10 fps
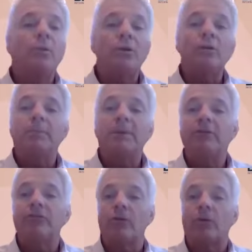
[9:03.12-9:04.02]
will be
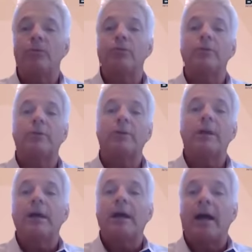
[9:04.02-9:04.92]
sold to the
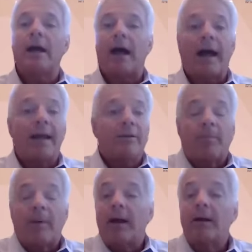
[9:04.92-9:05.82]
highest
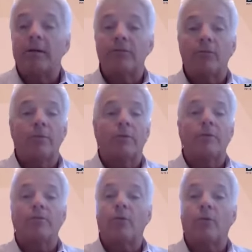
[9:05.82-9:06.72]
buyer for
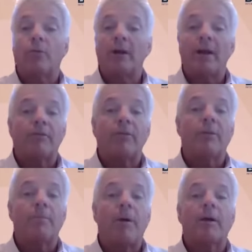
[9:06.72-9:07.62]
whatever
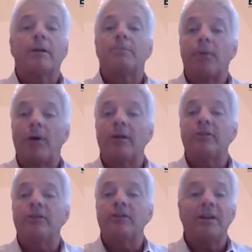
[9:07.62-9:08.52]
the market
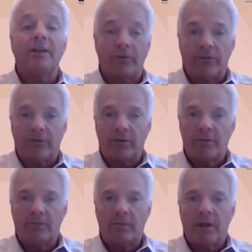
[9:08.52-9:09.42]
price is.
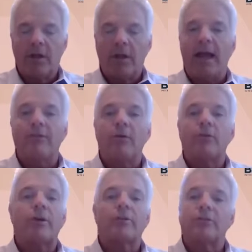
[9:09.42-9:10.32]
And
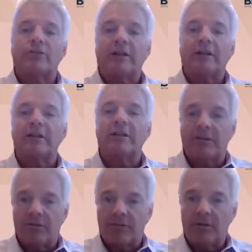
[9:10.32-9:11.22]
those are distinctly
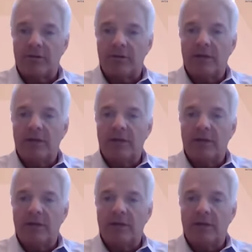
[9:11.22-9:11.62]
different.